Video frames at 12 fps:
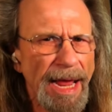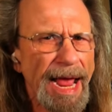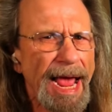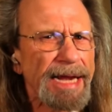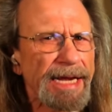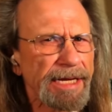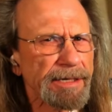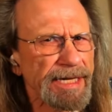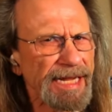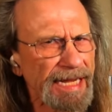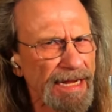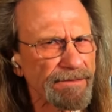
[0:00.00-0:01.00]
And it could
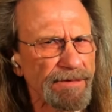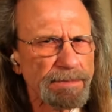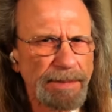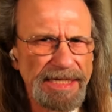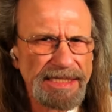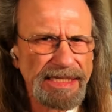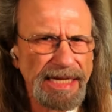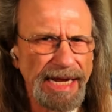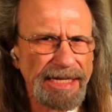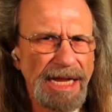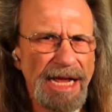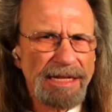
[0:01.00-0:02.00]
even be
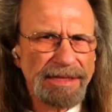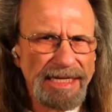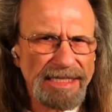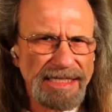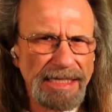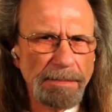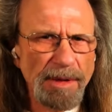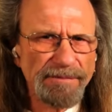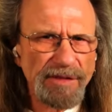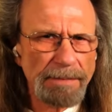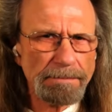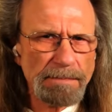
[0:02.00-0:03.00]
said that some of
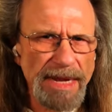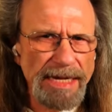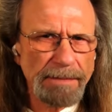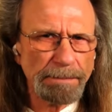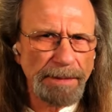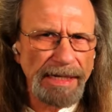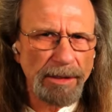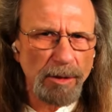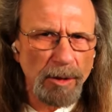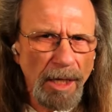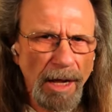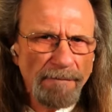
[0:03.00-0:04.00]
the mid
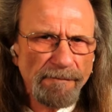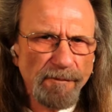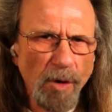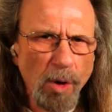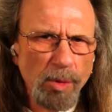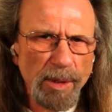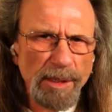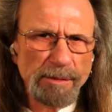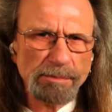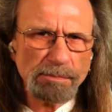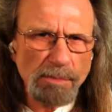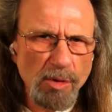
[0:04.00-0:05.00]
Beatle forward
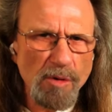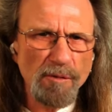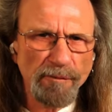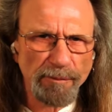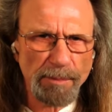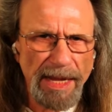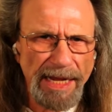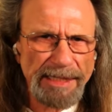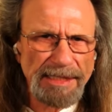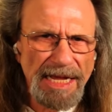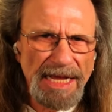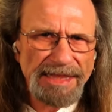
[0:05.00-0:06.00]

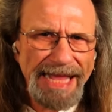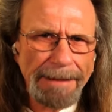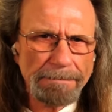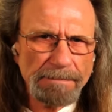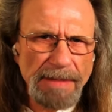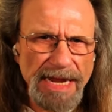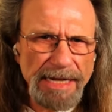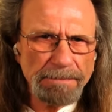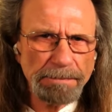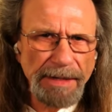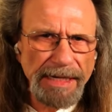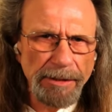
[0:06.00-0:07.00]
movement, that mid
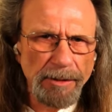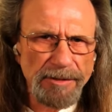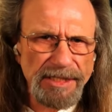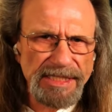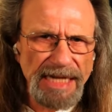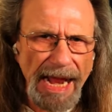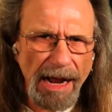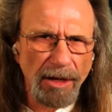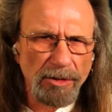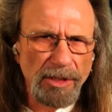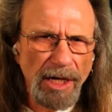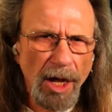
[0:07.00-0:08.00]
Beatle sound,